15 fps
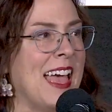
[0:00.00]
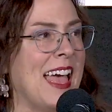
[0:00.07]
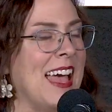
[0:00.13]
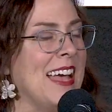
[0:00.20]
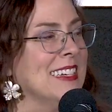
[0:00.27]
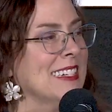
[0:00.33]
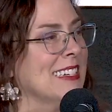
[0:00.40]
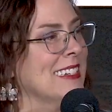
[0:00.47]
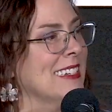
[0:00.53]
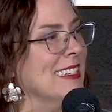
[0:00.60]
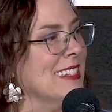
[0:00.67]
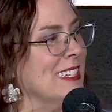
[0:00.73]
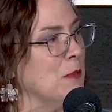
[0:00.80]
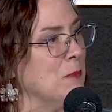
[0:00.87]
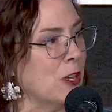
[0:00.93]
and
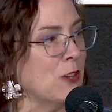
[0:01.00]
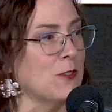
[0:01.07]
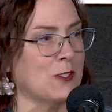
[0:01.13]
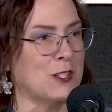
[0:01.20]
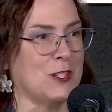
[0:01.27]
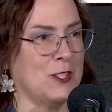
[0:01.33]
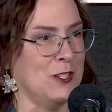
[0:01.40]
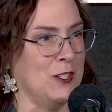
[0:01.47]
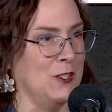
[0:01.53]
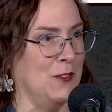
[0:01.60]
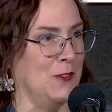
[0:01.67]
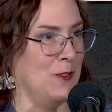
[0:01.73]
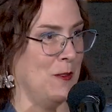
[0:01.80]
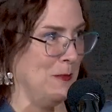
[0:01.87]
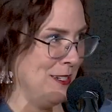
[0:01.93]
some notes
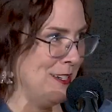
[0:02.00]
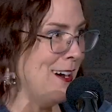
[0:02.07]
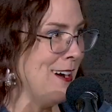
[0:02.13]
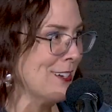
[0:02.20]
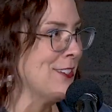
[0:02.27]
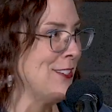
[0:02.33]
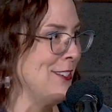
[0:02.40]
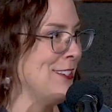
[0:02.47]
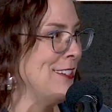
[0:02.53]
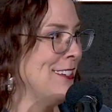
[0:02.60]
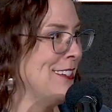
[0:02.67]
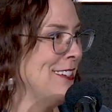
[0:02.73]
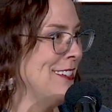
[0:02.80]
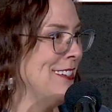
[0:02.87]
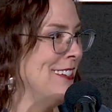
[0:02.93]
from the doctor,
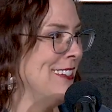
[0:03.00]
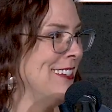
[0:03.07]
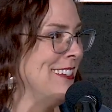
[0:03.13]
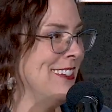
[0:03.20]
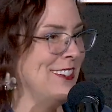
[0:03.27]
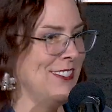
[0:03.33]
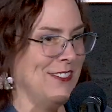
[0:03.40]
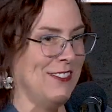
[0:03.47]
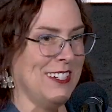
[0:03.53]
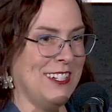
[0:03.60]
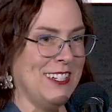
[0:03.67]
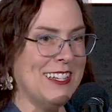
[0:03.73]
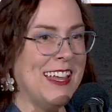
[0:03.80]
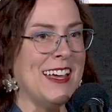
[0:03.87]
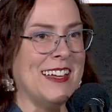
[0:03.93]
which
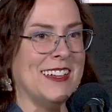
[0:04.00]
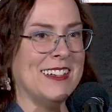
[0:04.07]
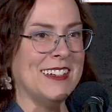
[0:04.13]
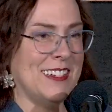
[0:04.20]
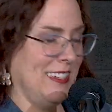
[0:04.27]
said,